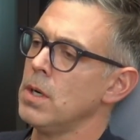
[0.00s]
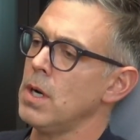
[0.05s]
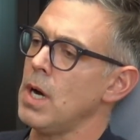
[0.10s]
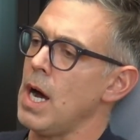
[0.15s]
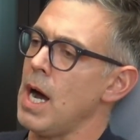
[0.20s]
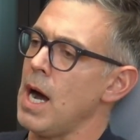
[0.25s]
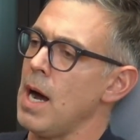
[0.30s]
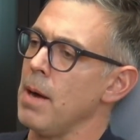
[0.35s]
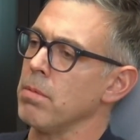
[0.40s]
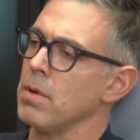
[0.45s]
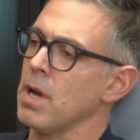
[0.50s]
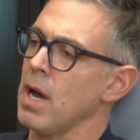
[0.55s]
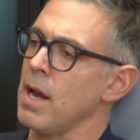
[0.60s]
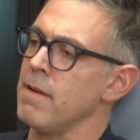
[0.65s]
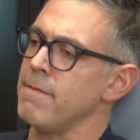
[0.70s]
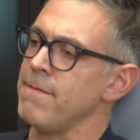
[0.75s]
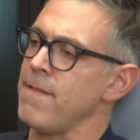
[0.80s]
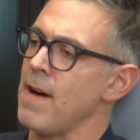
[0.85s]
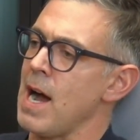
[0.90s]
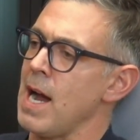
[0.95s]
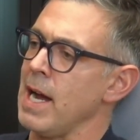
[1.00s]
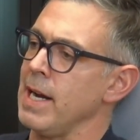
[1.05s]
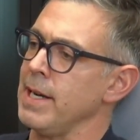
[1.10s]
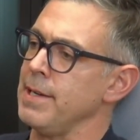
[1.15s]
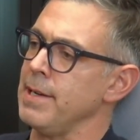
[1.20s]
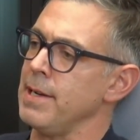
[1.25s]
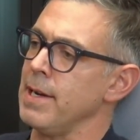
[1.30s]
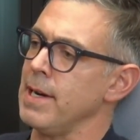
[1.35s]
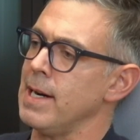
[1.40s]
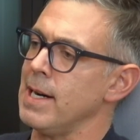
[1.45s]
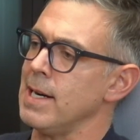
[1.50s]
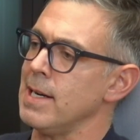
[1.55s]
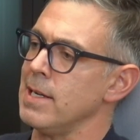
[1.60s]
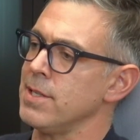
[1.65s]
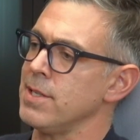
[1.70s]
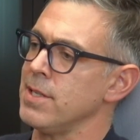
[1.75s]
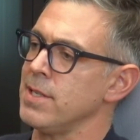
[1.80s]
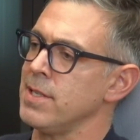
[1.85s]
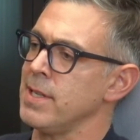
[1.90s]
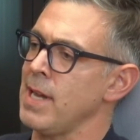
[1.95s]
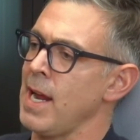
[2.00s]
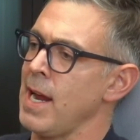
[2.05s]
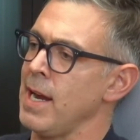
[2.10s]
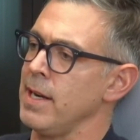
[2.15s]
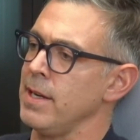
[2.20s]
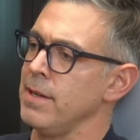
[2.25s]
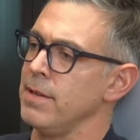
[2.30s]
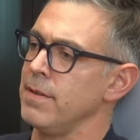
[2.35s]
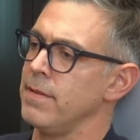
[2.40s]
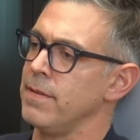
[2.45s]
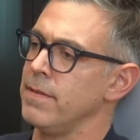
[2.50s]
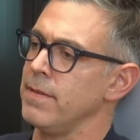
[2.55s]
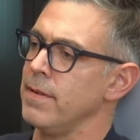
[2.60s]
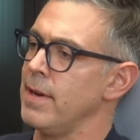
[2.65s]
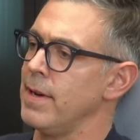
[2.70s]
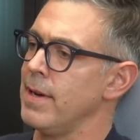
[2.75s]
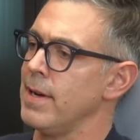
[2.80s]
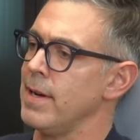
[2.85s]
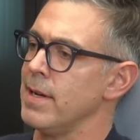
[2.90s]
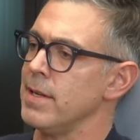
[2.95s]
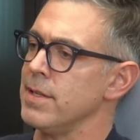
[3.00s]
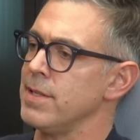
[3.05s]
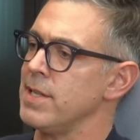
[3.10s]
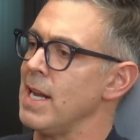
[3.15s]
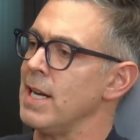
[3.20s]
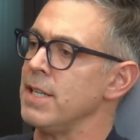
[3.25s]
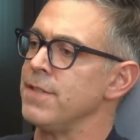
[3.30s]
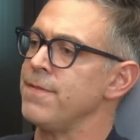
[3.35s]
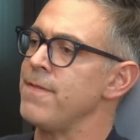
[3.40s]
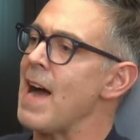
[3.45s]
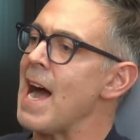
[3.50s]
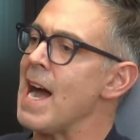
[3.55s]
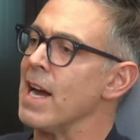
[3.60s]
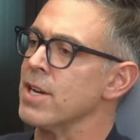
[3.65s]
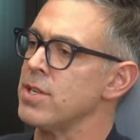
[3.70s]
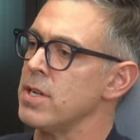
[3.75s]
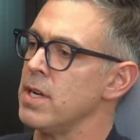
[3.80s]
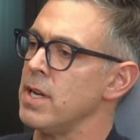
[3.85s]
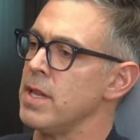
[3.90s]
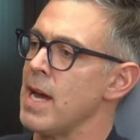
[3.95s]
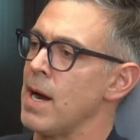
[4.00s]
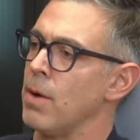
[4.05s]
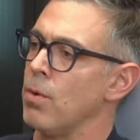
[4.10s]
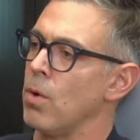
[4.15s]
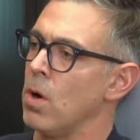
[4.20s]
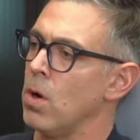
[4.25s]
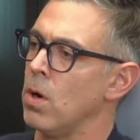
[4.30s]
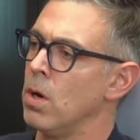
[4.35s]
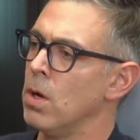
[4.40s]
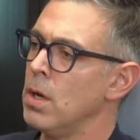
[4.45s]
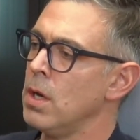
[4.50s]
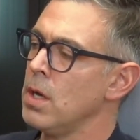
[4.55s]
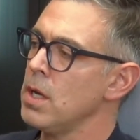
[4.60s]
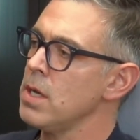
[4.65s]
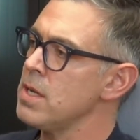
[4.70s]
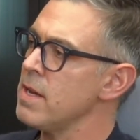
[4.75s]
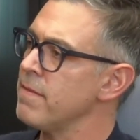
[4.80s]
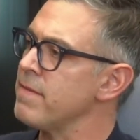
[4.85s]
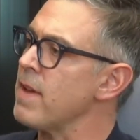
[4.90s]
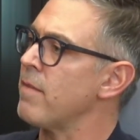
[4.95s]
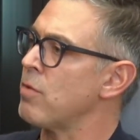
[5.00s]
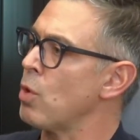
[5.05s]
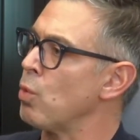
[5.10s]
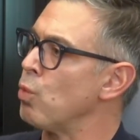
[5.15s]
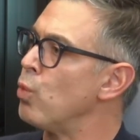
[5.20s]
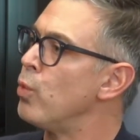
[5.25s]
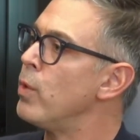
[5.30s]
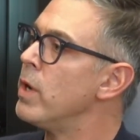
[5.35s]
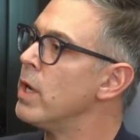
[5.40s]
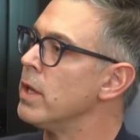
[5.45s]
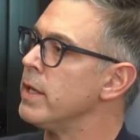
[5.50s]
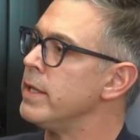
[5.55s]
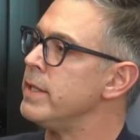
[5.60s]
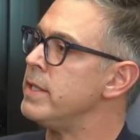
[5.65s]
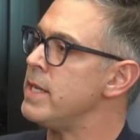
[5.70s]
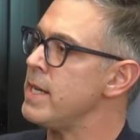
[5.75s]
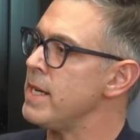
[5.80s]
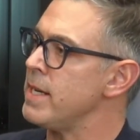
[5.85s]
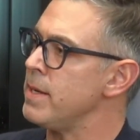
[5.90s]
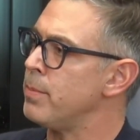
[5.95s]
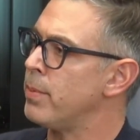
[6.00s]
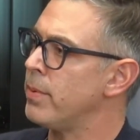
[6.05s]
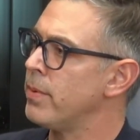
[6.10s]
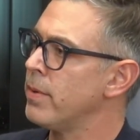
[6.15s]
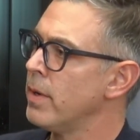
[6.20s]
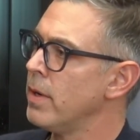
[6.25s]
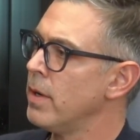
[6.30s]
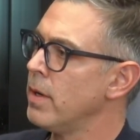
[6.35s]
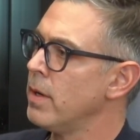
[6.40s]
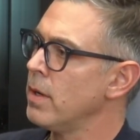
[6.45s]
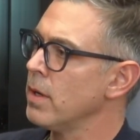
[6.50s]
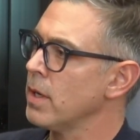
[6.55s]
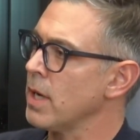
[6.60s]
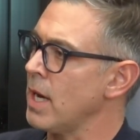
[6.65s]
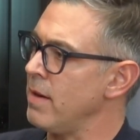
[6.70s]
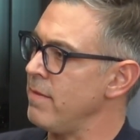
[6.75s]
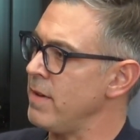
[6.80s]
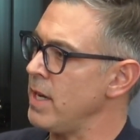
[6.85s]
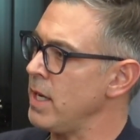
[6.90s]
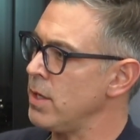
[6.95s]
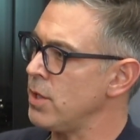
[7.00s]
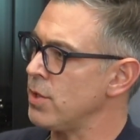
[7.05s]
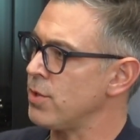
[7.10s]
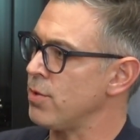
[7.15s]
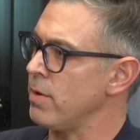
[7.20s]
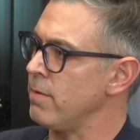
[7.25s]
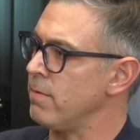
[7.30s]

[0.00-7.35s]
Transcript: kind of find sustained satisfaction in that role, you have to have a really deep kind of industry